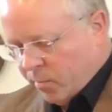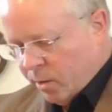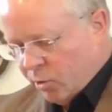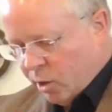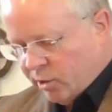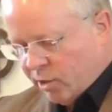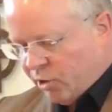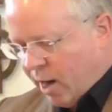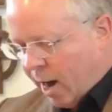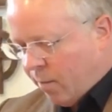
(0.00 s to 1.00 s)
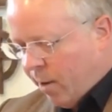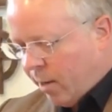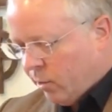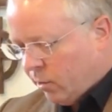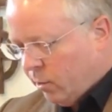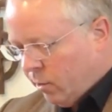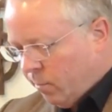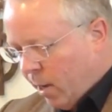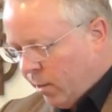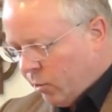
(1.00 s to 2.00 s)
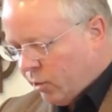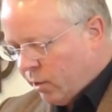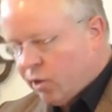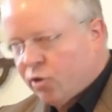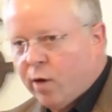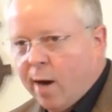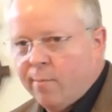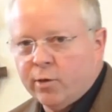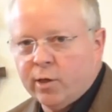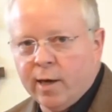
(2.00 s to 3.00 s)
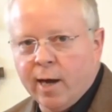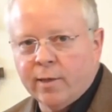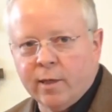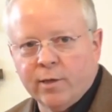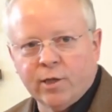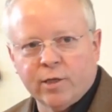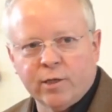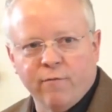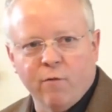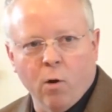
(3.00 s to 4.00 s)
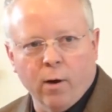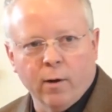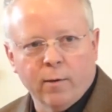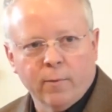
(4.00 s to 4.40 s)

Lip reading: Just as Jack Mendelssohn described us in 1964.